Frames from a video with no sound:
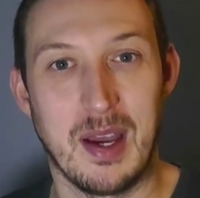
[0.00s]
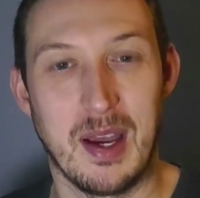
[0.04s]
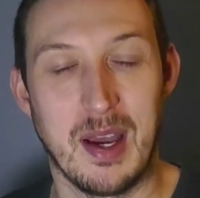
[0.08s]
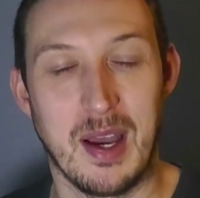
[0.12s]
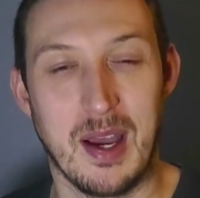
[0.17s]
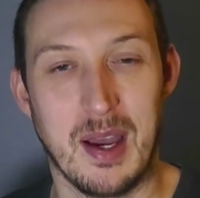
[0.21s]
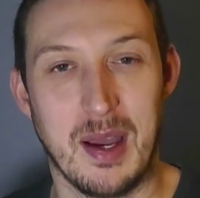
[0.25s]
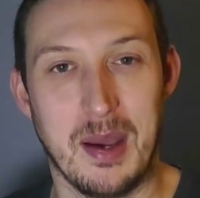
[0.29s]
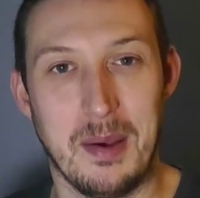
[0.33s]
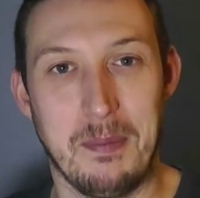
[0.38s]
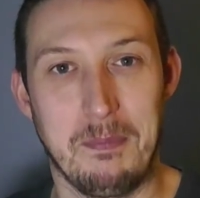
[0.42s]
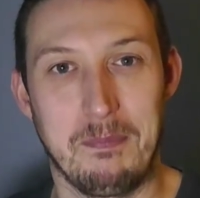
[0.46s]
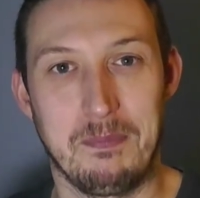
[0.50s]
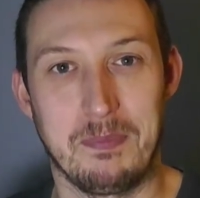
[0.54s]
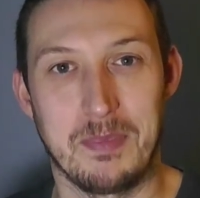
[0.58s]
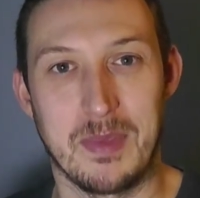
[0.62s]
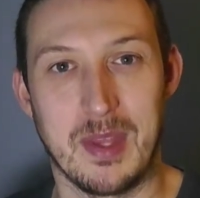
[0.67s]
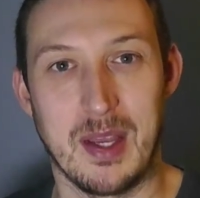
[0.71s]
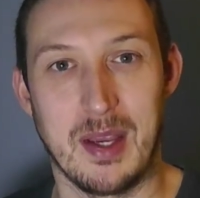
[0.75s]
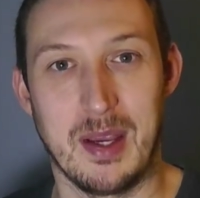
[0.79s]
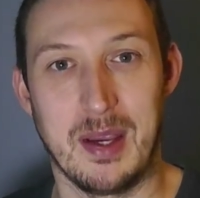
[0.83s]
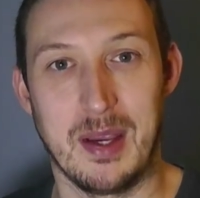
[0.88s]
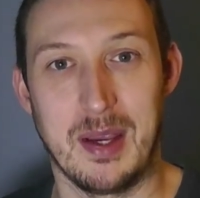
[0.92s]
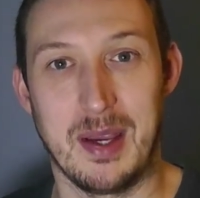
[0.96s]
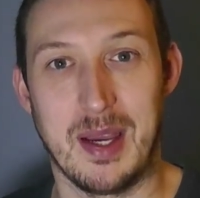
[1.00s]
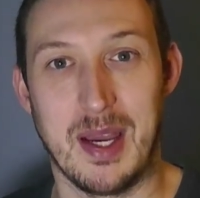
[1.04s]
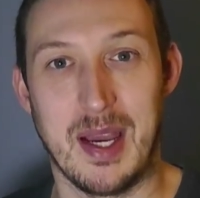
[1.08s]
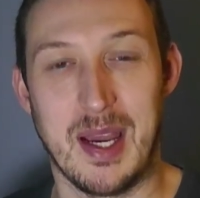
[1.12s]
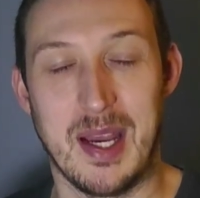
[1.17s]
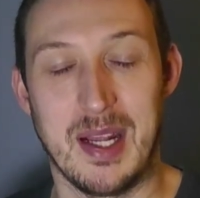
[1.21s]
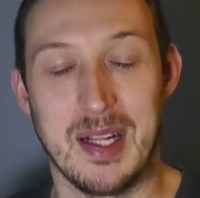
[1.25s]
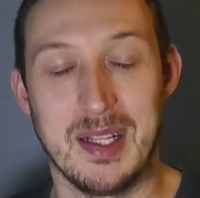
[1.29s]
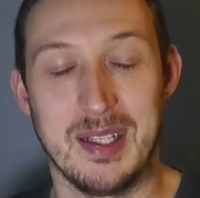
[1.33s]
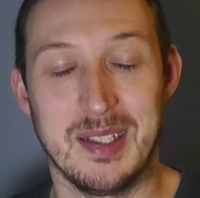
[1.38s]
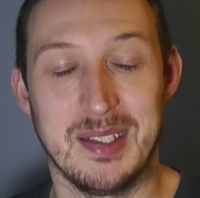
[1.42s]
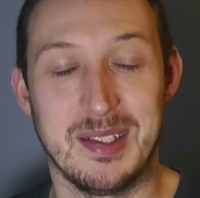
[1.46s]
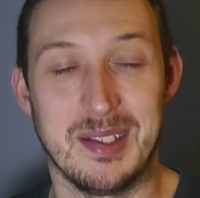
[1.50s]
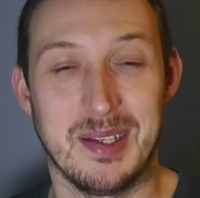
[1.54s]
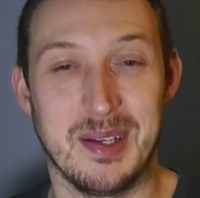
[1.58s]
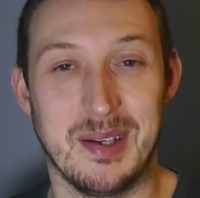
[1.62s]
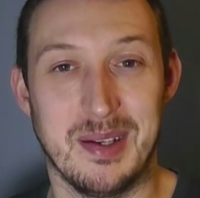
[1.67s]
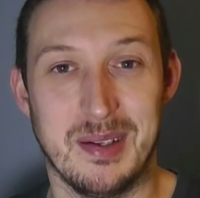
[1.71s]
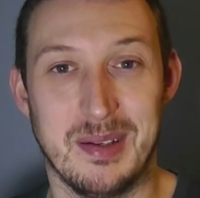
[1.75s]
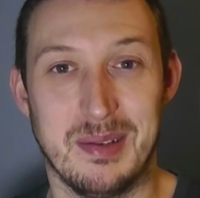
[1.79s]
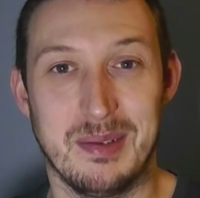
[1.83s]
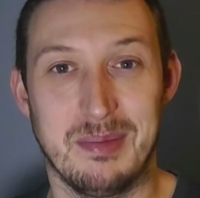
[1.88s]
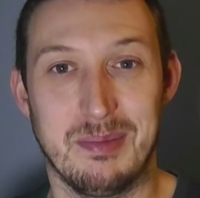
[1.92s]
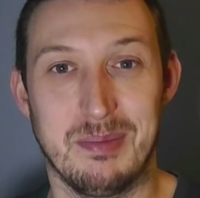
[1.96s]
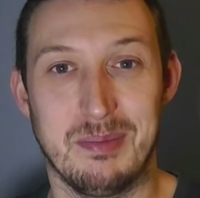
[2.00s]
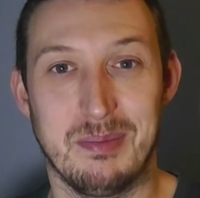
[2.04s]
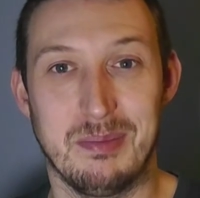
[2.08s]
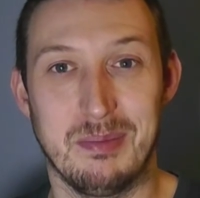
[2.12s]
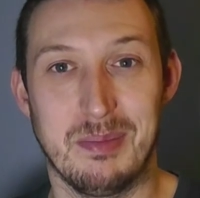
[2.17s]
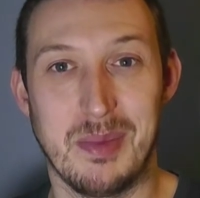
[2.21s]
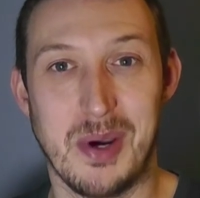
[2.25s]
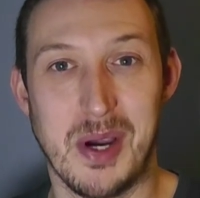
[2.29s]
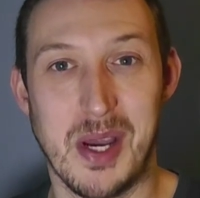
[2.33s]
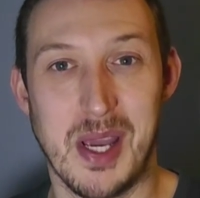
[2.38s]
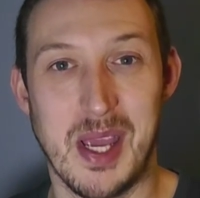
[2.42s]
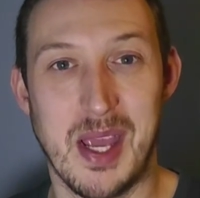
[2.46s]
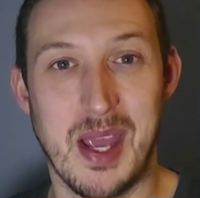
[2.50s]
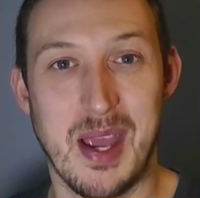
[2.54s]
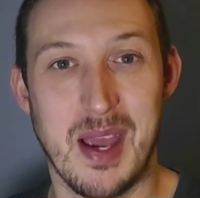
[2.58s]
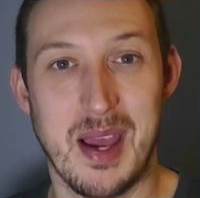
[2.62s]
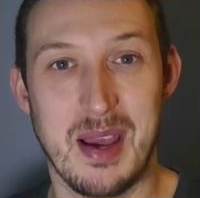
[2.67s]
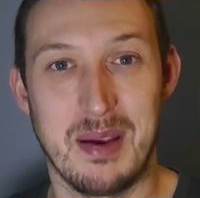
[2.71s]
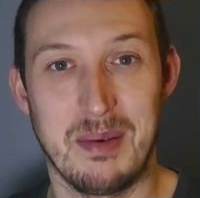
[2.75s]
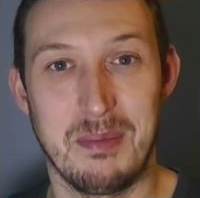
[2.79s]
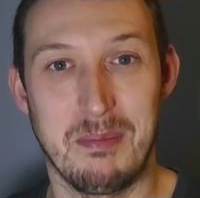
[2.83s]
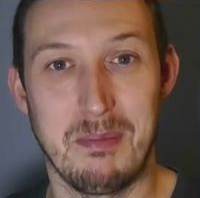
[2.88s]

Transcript: And my